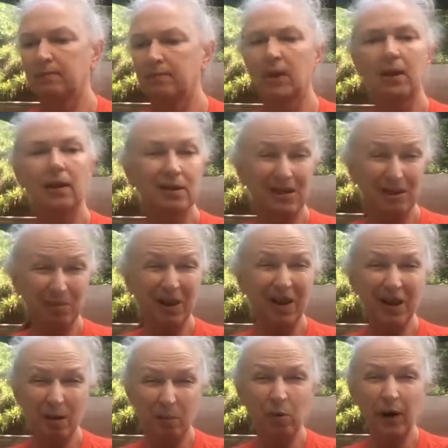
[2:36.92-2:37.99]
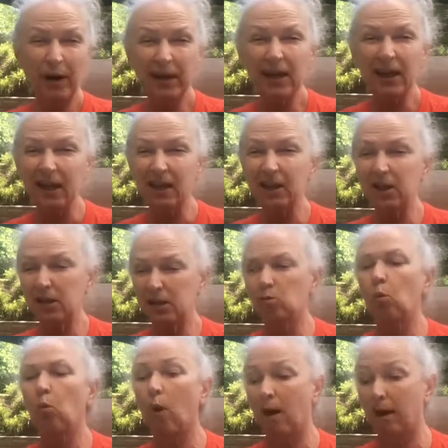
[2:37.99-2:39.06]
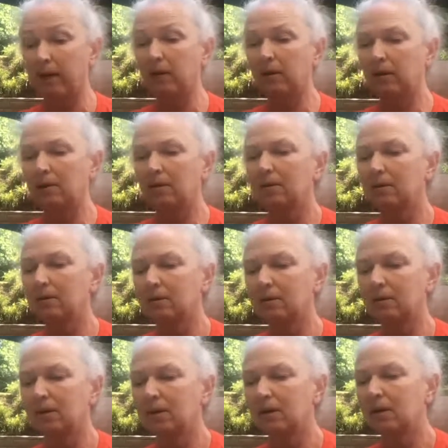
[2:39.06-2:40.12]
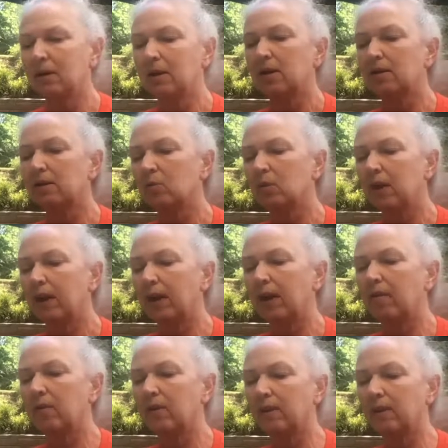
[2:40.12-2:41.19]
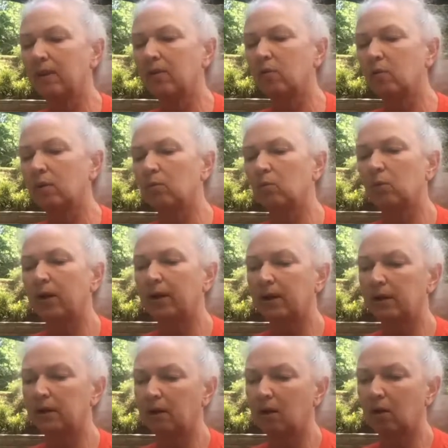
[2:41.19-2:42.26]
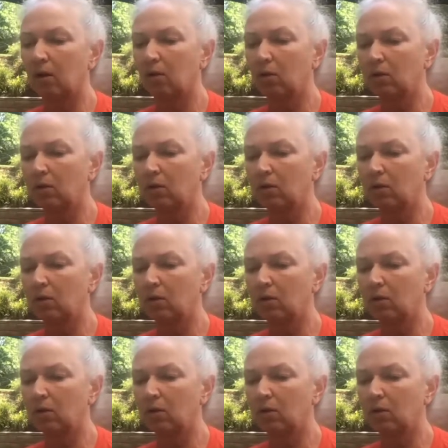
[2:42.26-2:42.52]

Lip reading: because I plan on breaking at least one. I want to have another one ready to go.